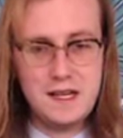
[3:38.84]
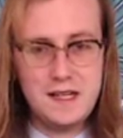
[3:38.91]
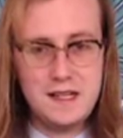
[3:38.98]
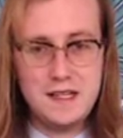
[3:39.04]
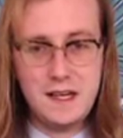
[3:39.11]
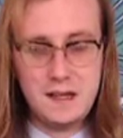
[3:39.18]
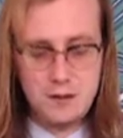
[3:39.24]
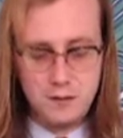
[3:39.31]

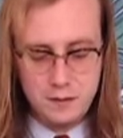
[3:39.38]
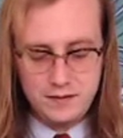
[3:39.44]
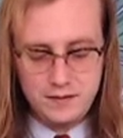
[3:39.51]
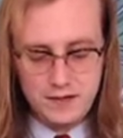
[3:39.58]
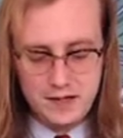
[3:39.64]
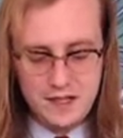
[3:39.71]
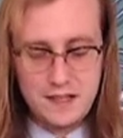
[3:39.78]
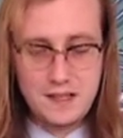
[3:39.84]
now that we've
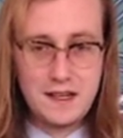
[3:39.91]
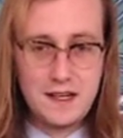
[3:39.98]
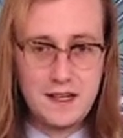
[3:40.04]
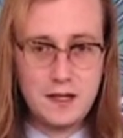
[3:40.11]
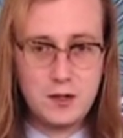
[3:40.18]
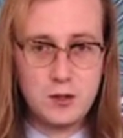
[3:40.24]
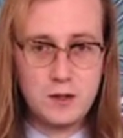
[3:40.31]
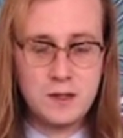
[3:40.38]
got
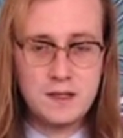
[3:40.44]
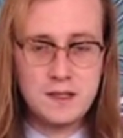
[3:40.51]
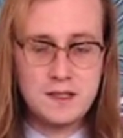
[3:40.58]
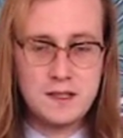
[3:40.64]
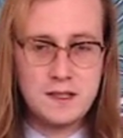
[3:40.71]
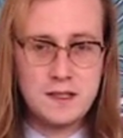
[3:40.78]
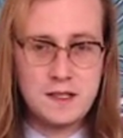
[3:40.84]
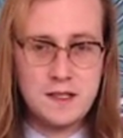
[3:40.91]
our
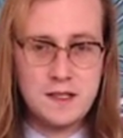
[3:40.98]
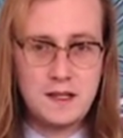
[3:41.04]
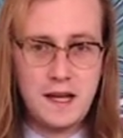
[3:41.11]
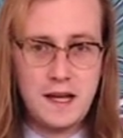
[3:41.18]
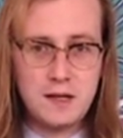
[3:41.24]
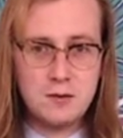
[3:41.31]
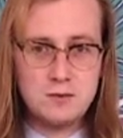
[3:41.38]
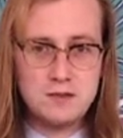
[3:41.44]

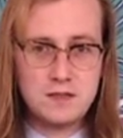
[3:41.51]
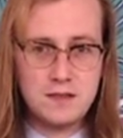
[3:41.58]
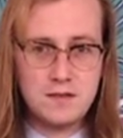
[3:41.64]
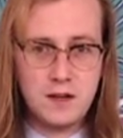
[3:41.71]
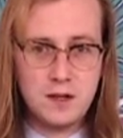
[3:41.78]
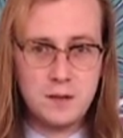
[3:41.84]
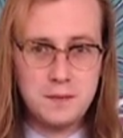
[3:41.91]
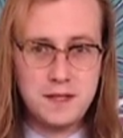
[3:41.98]
ounce of
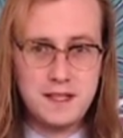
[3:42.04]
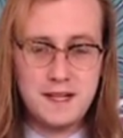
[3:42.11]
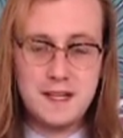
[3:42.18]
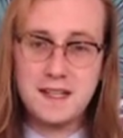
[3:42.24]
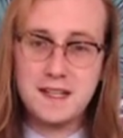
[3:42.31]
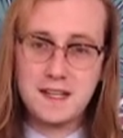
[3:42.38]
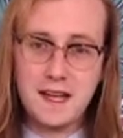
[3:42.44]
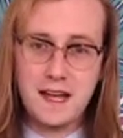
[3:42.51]

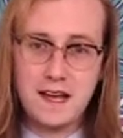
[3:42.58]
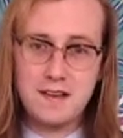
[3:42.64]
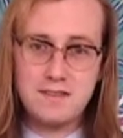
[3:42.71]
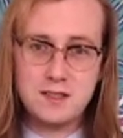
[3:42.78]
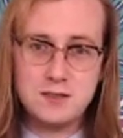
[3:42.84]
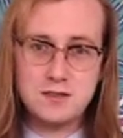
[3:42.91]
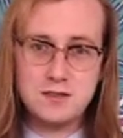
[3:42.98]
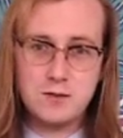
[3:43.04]
Armagnac, half
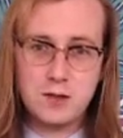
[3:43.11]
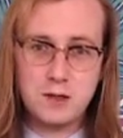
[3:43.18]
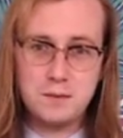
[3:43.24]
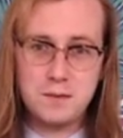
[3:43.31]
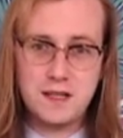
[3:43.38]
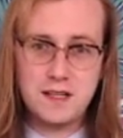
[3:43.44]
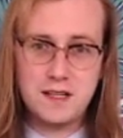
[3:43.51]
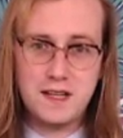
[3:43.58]
ounce of creme de
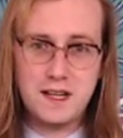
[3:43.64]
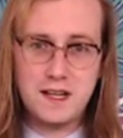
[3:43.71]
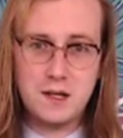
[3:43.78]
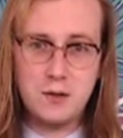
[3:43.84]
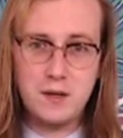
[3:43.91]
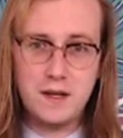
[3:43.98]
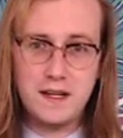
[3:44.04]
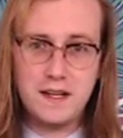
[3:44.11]

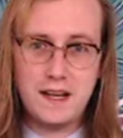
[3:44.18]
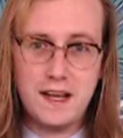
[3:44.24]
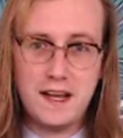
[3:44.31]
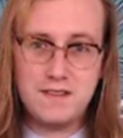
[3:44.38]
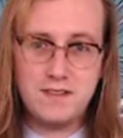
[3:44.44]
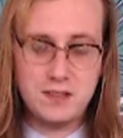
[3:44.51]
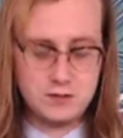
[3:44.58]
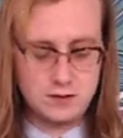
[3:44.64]
cacao, and
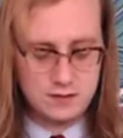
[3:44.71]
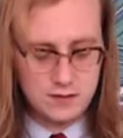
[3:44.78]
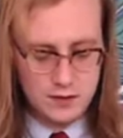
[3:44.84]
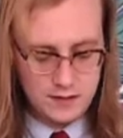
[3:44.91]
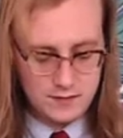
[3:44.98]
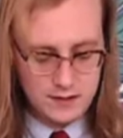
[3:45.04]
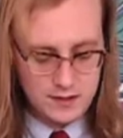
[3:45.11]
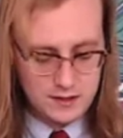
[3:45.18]
half ounce of
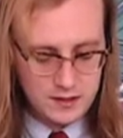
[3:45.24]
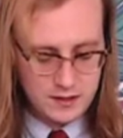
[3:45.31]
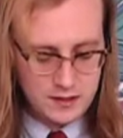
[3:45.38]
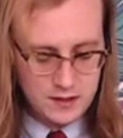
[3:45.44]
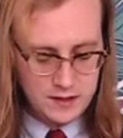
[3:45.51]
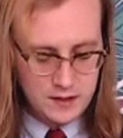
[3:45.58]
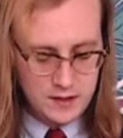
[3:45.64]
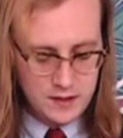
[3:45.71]
coffee liqueur,
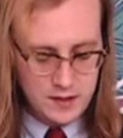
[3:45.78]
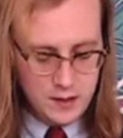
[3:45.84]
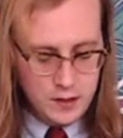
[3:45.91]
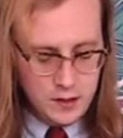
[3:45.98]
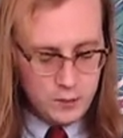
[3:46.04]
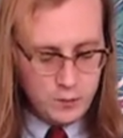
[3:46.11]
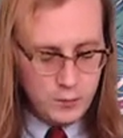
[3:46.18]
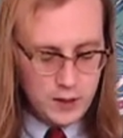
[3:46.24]

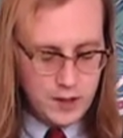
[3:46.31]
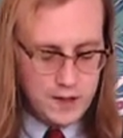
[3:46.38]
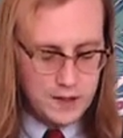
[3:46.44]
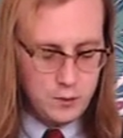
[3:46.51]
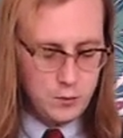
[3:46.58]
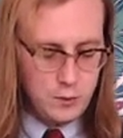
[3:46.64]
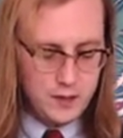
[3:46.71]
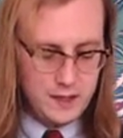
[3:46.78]
we're going to
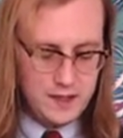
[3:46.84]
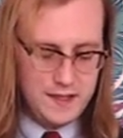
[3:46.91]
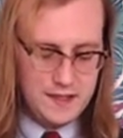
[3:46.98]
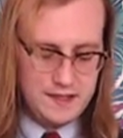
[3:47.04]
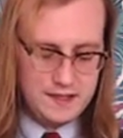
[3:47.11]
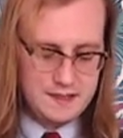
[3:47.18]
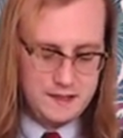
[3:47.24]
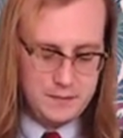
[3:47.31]
want to
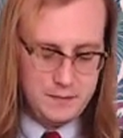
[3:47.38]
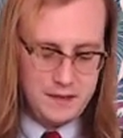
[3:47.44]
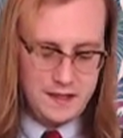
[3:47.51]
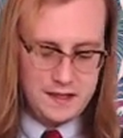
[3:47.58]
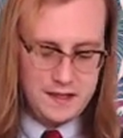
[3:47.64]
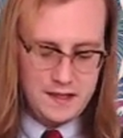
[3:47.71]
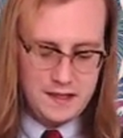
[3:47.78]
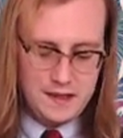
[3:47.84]
get something
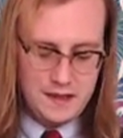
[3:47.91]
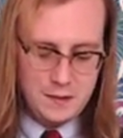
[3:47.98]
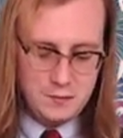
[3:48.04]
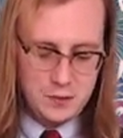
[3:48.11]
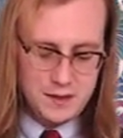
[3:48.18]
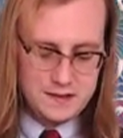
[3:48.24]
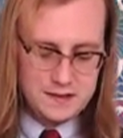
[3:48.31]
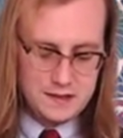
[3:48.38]
that
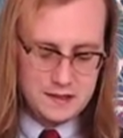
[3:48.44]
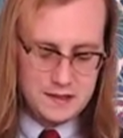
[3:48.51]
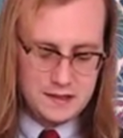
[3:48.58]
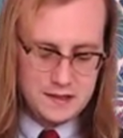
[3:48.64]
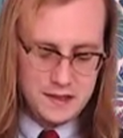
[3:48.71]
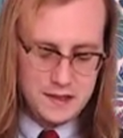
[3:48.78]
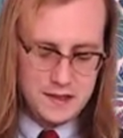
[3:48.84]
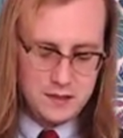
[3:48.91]
brings a
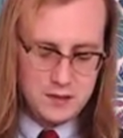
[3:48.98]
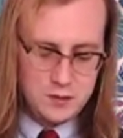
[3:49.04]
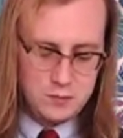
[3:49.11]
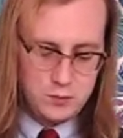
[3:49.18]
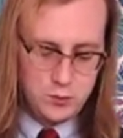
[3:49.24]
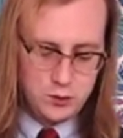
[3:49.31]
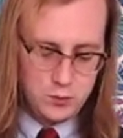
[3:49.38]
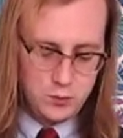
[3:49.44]
little
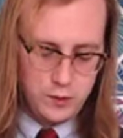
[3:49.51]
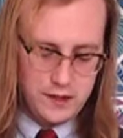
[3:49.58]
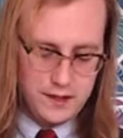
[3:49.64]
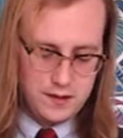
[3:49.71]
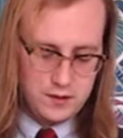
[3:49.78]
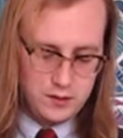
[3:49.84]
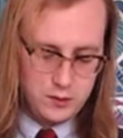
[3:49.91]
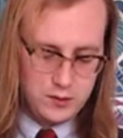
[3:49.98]
more
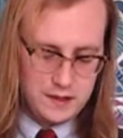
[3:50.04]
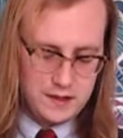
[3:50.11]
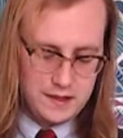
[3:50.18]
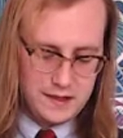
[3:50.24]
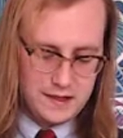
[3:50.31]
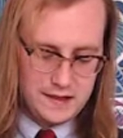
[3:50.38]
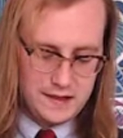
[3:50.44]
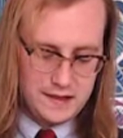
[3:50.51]
weight to it,
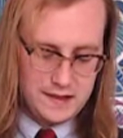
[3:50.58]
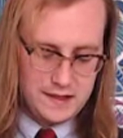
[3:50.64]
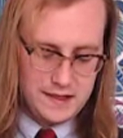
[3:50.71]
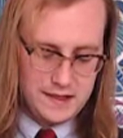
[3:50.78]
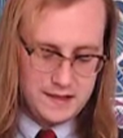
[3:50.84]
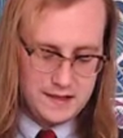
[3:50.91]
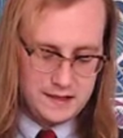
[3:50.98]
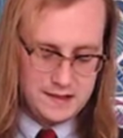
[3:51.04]
and
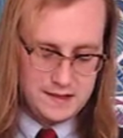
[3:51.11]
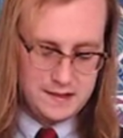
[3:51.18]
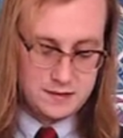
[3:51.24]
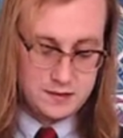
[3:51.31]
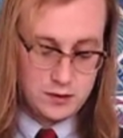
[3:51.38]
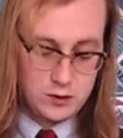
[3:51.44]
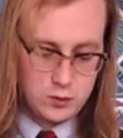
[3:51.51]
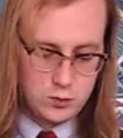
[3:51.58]
that
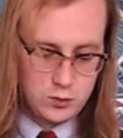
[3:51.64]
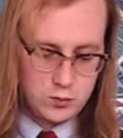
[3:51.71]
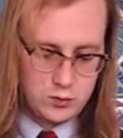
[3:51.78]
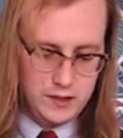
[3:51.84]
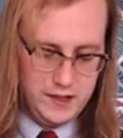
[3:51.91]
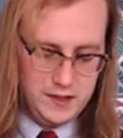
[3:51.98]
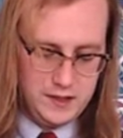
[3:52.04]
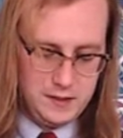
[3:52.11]
is
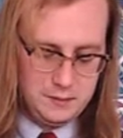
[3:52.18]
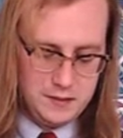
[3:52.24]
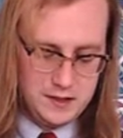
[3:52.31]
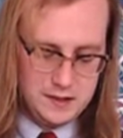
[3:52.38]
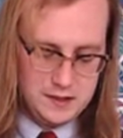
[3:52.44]
cream.